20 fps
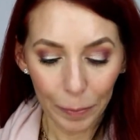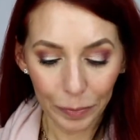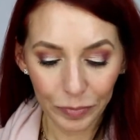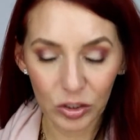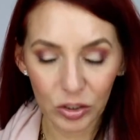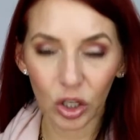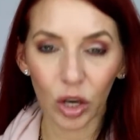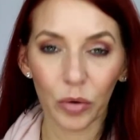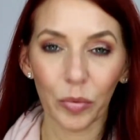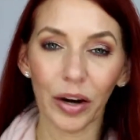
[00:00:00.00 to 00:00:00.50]

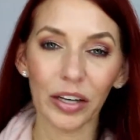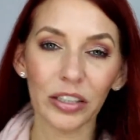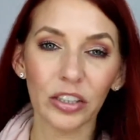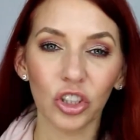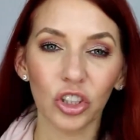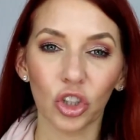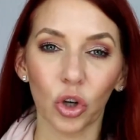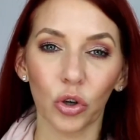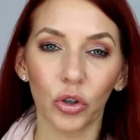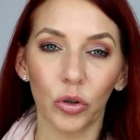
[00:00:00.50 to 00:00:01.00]
So I wanted to
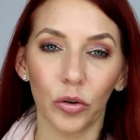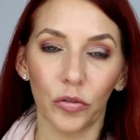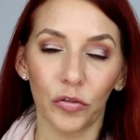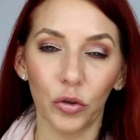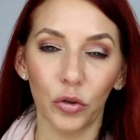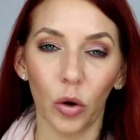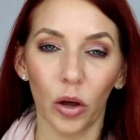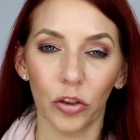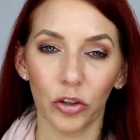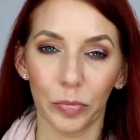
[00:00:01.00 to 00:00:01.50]
show you a
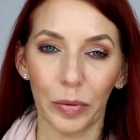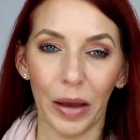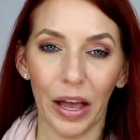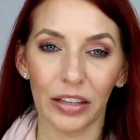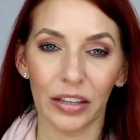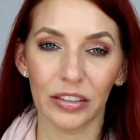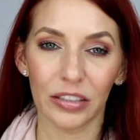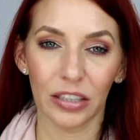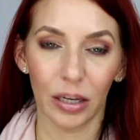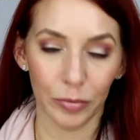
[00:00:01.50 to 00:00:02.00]
few other
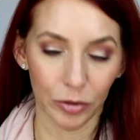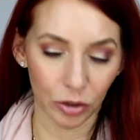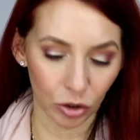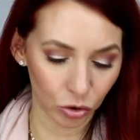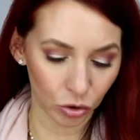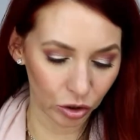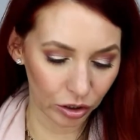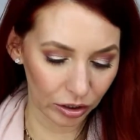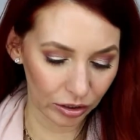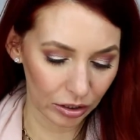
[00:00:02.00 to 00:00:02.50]
palettes that I've been
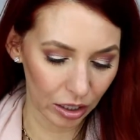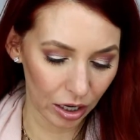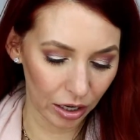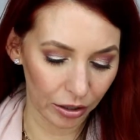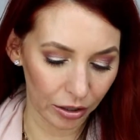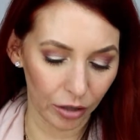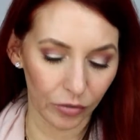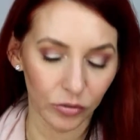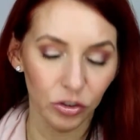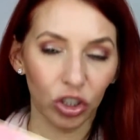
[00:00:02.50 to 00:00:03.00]
using a ton
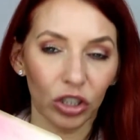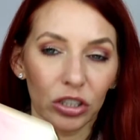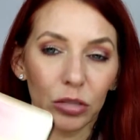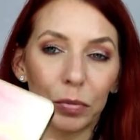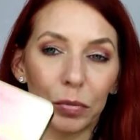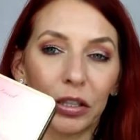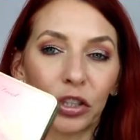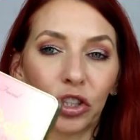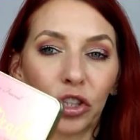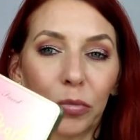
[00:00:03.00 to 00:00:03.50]
of, just
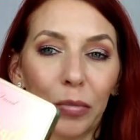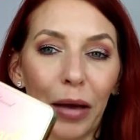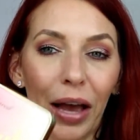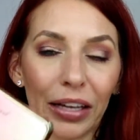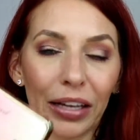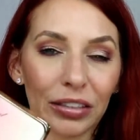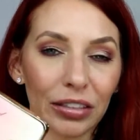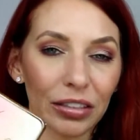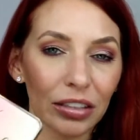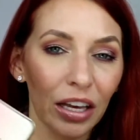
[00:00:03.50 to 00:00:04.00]
peachy
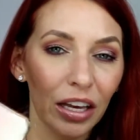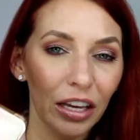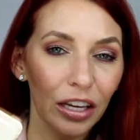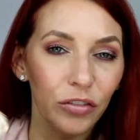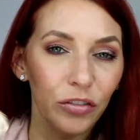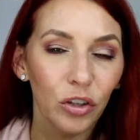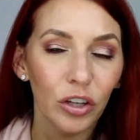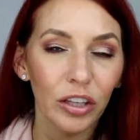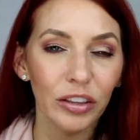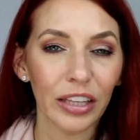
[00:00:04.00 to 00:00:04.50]
mattes. If
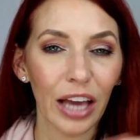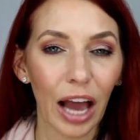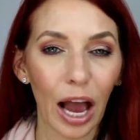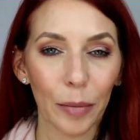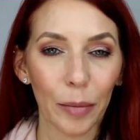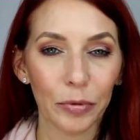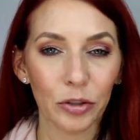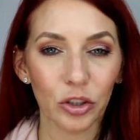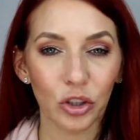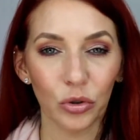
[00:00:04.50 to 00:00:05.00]
you get the
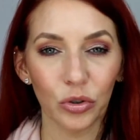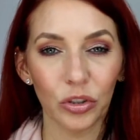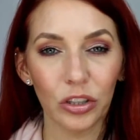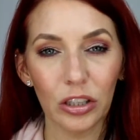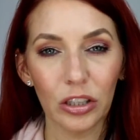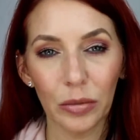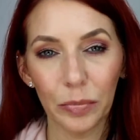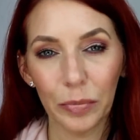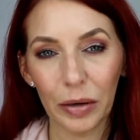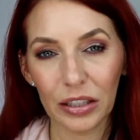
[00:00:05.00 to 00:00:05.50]
opportunity
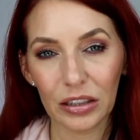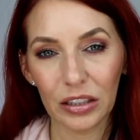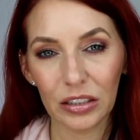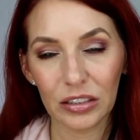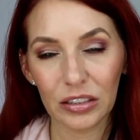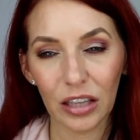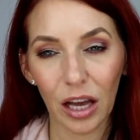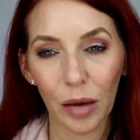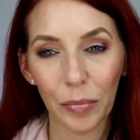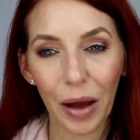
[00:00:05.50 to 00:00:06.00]
to pick
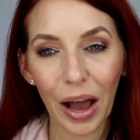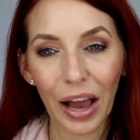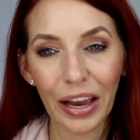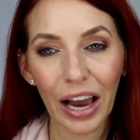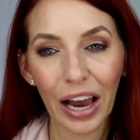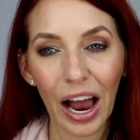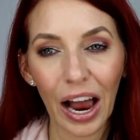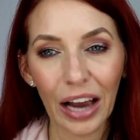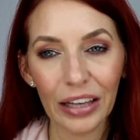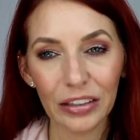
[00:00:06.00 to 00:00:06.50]
this up, I
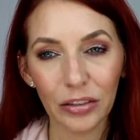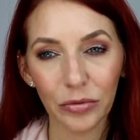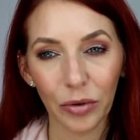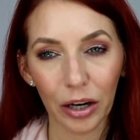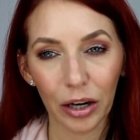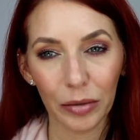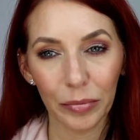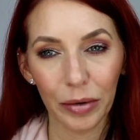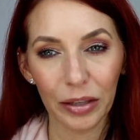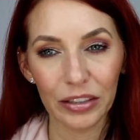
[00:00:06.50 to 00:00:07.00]
highly
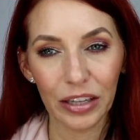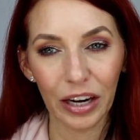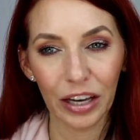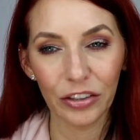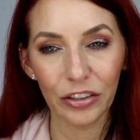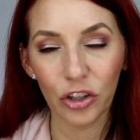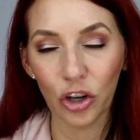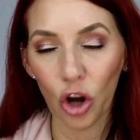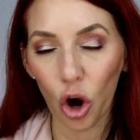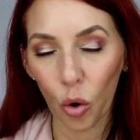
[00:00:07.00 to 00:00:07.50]
recommend it. I
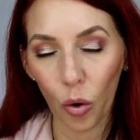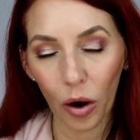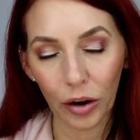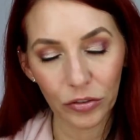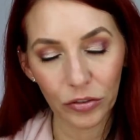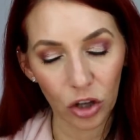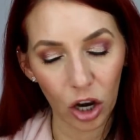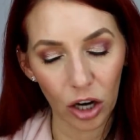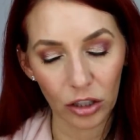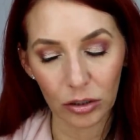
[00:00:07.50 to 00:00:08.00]
know
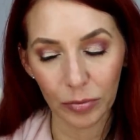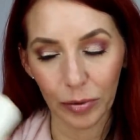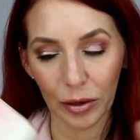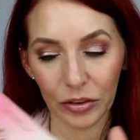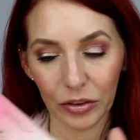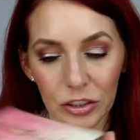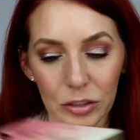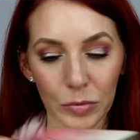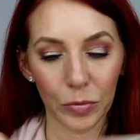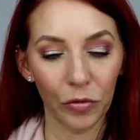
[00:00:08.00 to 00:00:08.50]
I've talked
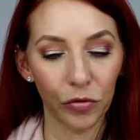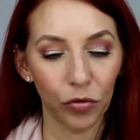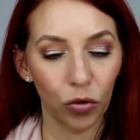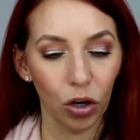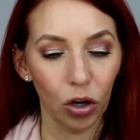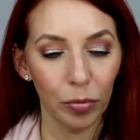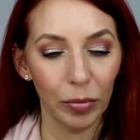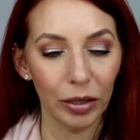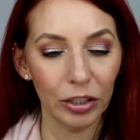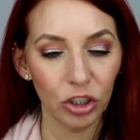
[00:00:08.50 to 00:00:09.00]
about this before
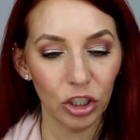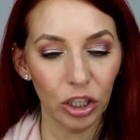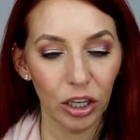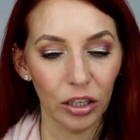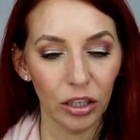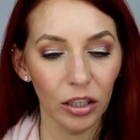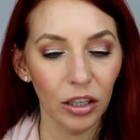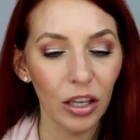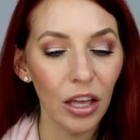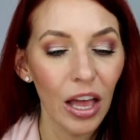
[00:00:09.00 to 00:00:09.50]
on my
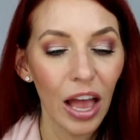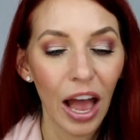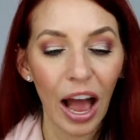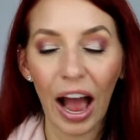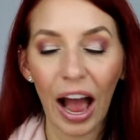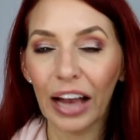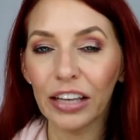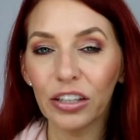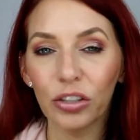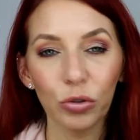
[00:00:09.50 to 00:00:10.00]
channel.
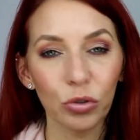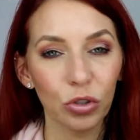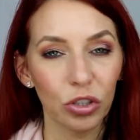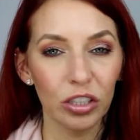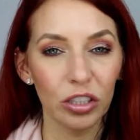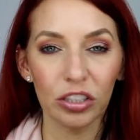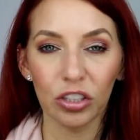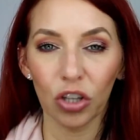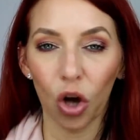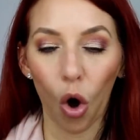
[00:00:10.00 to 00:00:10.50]
I use
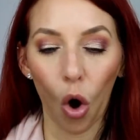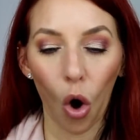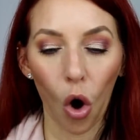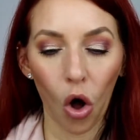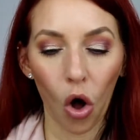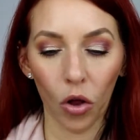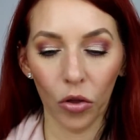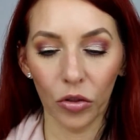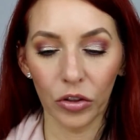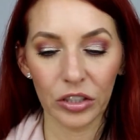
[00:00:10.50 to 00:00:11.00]
this
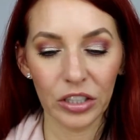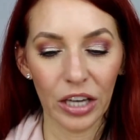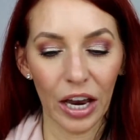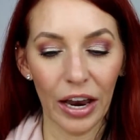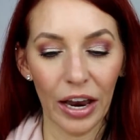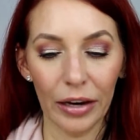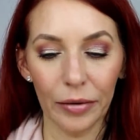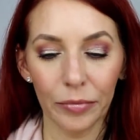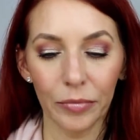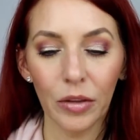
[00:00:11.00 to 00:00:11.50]
all the
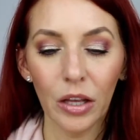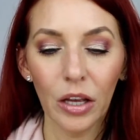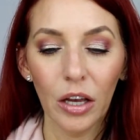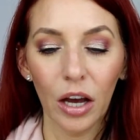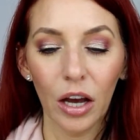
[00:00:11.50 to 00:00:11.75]
time.